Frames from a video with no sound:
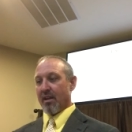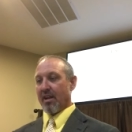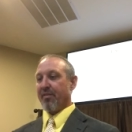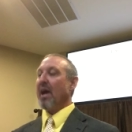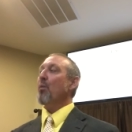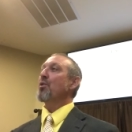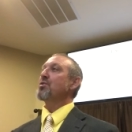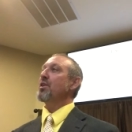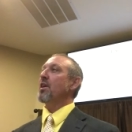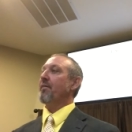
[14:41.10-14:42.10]
And if that
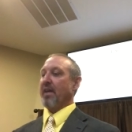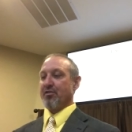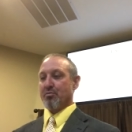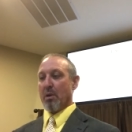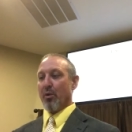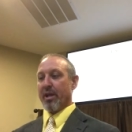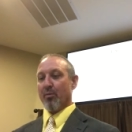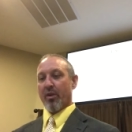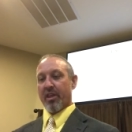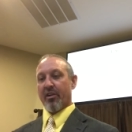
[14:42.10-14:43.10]
wasn't enough, they smote
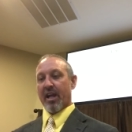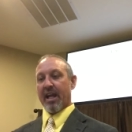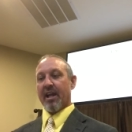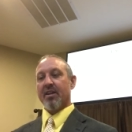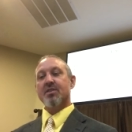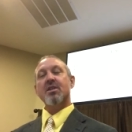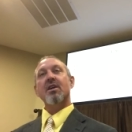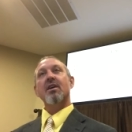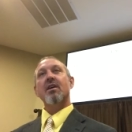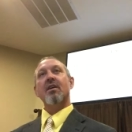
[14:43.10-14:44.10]
him with their hands.
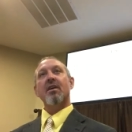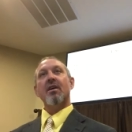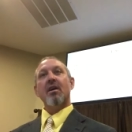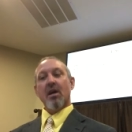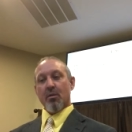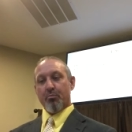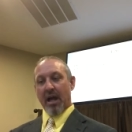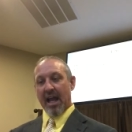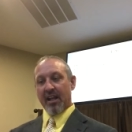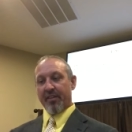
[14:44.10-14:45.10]

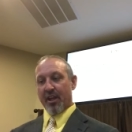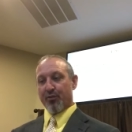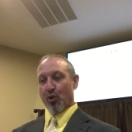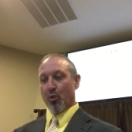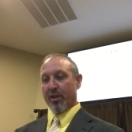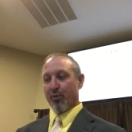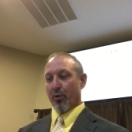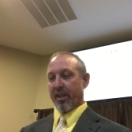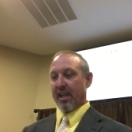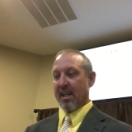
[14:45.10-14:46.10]
Pilate therefore went
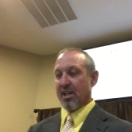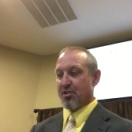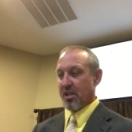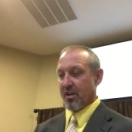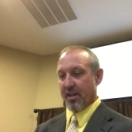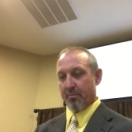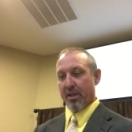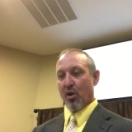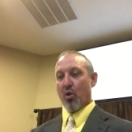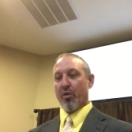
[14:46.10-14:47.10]
forth again and said unto him,
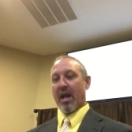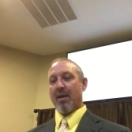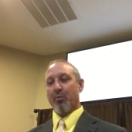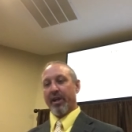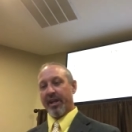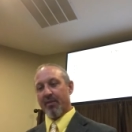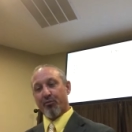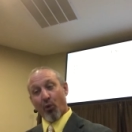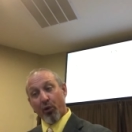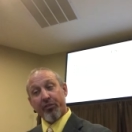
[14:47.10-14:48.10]
Behold, I bring him
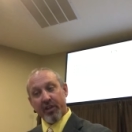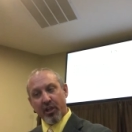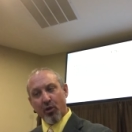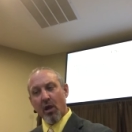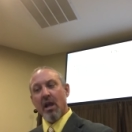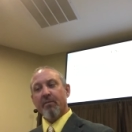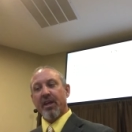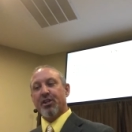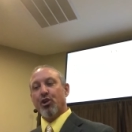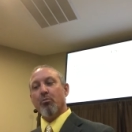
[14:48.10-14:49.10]
forth to you,
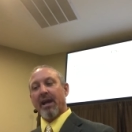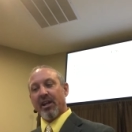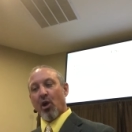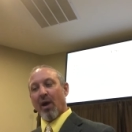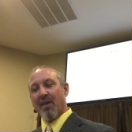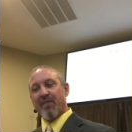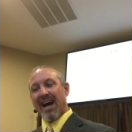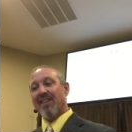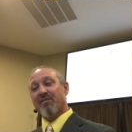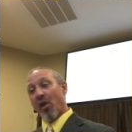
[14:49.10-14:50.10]
that you may know I
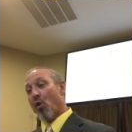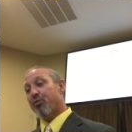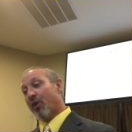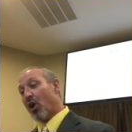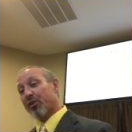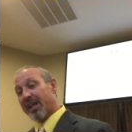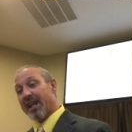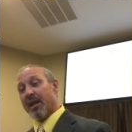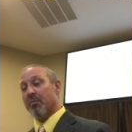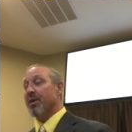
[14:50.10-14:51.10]
find no fault
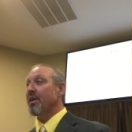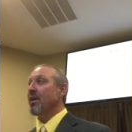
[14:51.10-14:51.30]
in him.